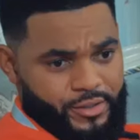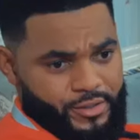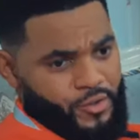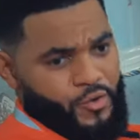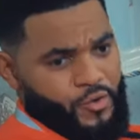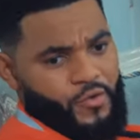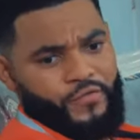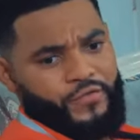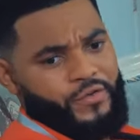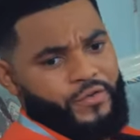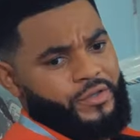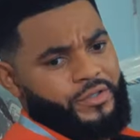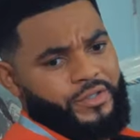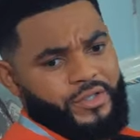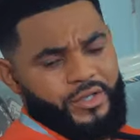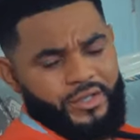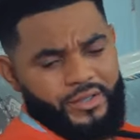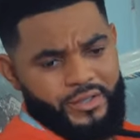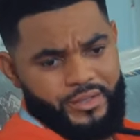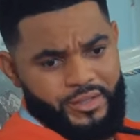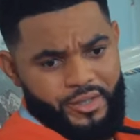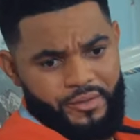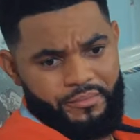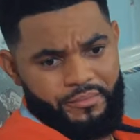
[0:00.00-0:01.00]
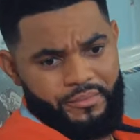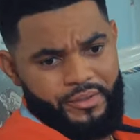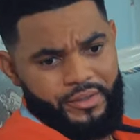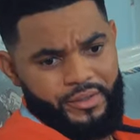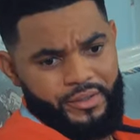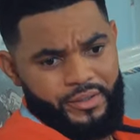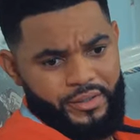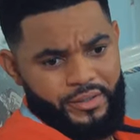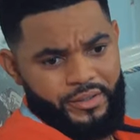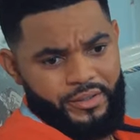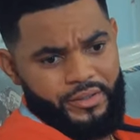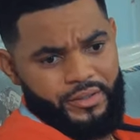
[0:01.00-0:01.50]
is obviously
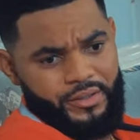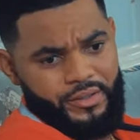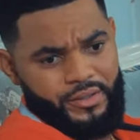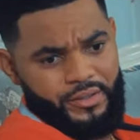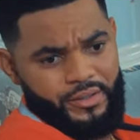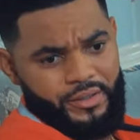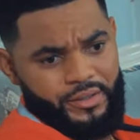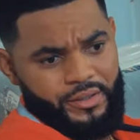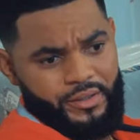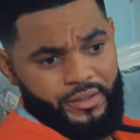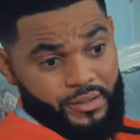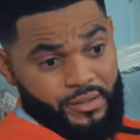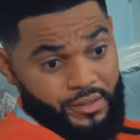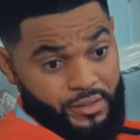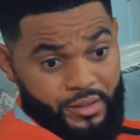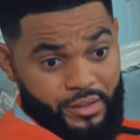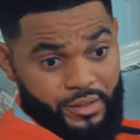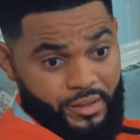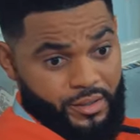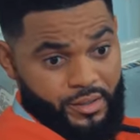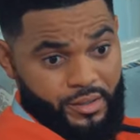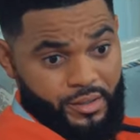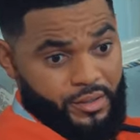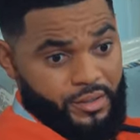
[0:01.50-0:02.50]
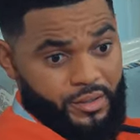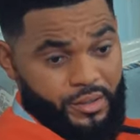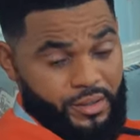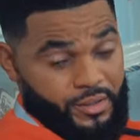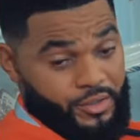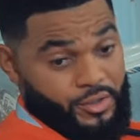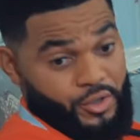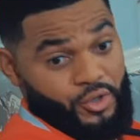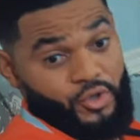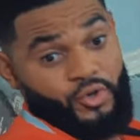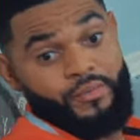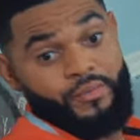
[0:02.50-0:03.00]
somebody. He's